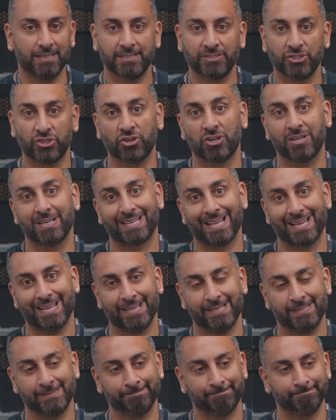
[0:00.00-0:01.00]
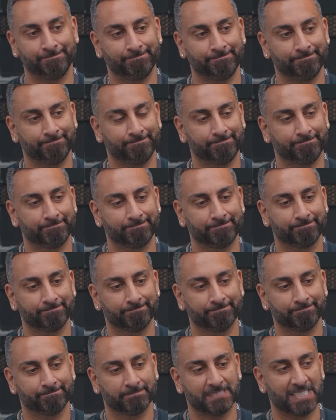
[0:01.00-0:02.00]
He's on holiday.
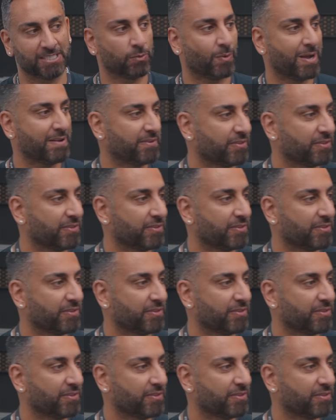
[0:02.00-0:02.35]
He's away